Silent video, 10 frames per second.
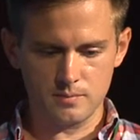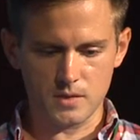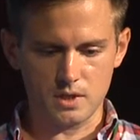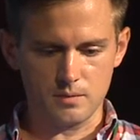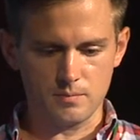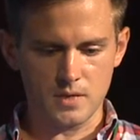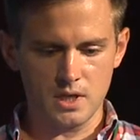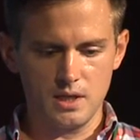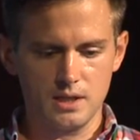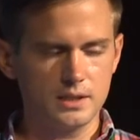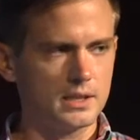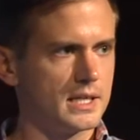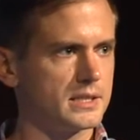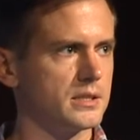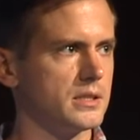And then
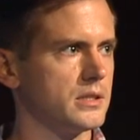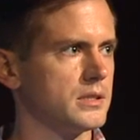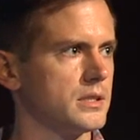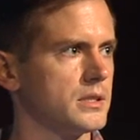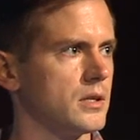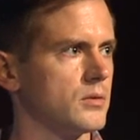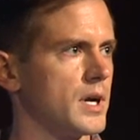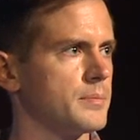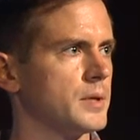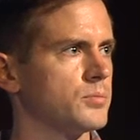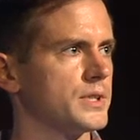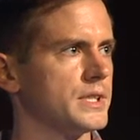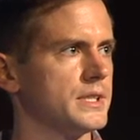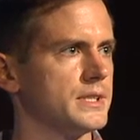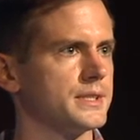lastly, the thing that I'll wrap up with
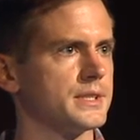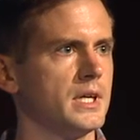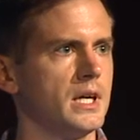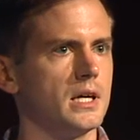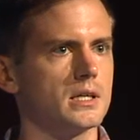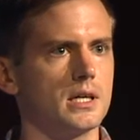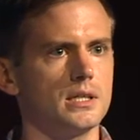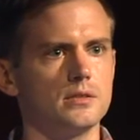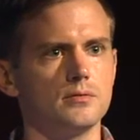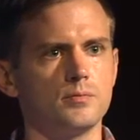is a kind of